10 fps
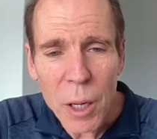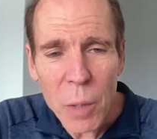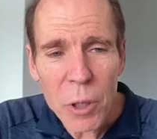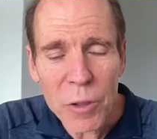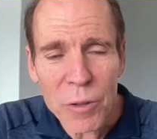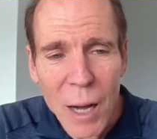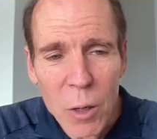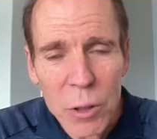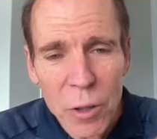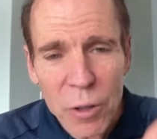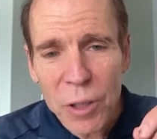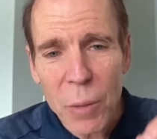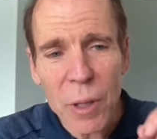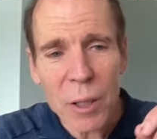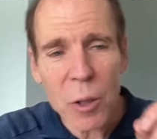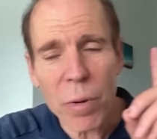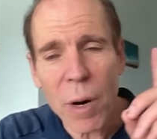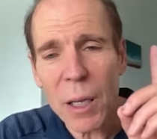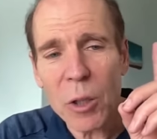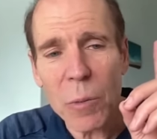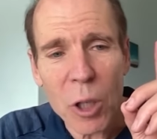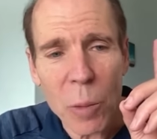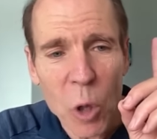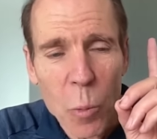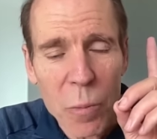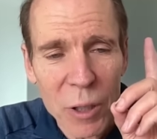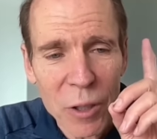because not only does it stimulate the brain to become dopamine